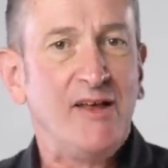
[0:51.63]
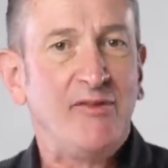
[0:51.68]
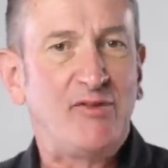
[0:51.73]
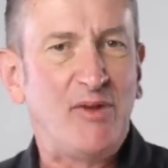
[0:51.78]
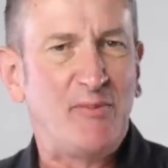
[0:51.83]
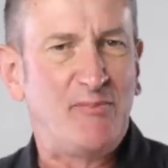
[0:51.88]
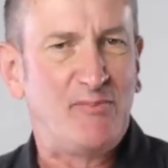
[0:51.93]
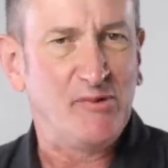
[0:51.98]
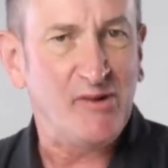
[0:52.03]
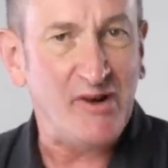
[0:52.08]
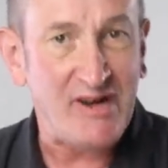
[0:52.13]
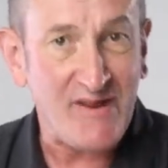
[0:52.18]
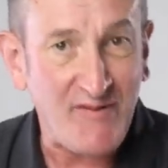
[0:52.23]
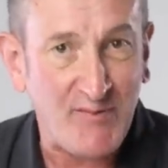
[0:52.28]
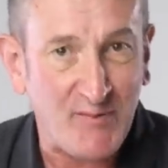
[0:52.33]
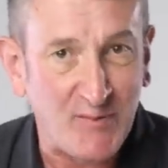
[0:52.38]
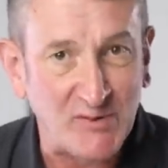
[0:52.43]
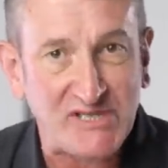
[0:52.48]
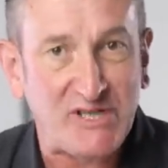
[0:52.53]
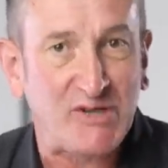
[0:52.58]
The
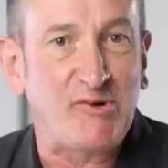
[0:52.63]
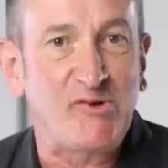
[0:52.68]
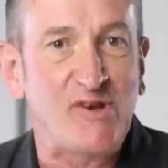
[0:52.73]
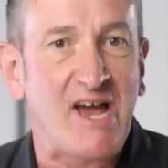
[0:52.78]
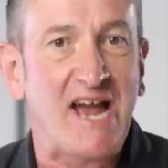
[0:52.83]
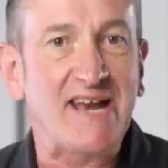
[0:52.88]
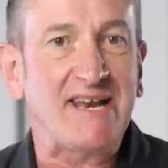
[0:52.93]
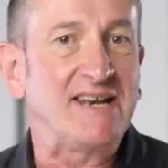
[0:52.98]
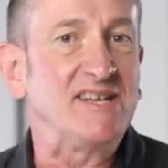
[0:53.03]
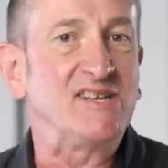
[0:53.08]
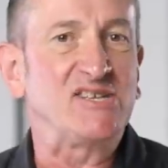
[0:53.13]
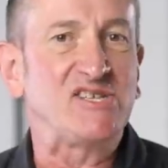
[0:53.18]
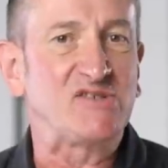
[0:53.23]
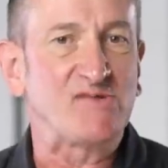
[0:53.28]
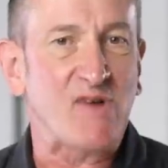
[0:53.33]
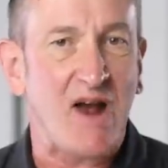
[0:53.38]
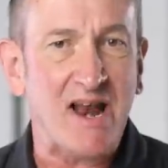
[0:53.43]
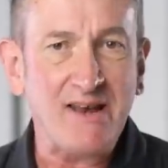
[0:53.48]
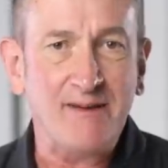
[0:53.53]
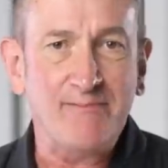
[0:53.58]
brief was to create an
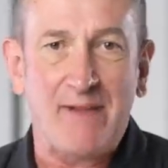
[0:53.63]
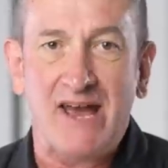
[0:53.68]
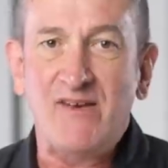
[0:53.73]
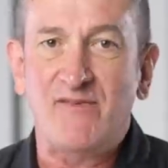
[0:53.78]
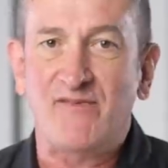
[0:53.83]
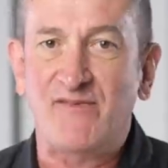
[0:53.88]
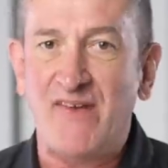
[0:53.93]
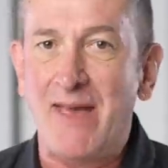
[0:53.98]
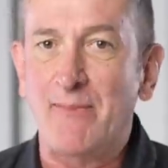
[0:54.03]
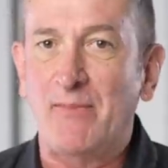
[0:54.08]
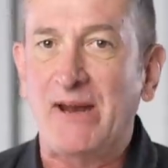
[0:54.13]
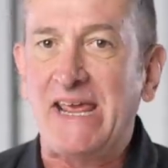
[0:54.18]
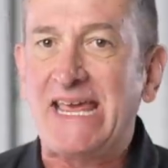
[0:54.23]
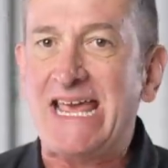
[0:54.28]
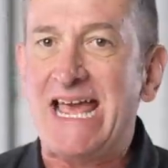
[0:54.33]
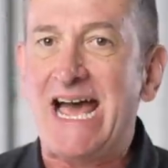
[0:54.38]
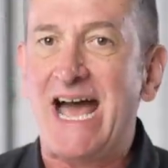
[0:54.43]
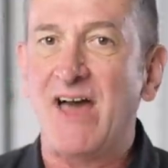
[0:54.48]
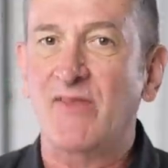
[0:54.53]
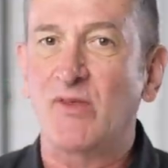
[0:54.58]
Australian made family
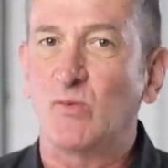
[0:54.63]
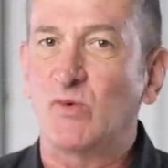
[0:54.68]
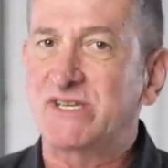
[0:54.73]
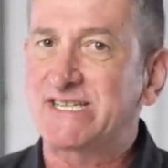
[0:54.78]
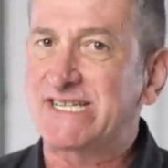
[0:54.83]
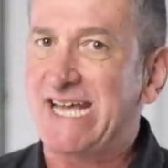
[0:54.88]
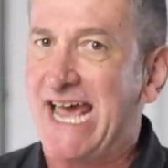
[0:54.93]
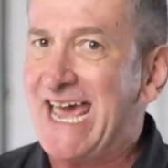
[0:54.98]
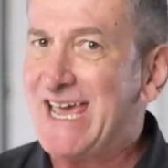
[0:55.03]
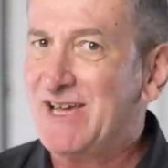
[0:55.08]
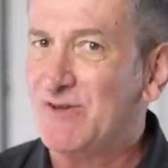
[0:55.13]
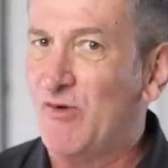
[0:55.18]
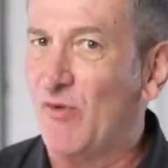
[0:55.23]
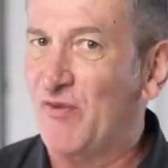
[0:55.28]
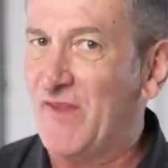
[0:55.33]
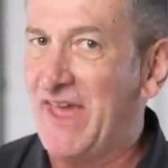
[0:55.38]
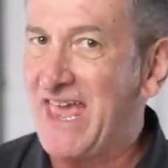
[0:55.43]
car that would take on the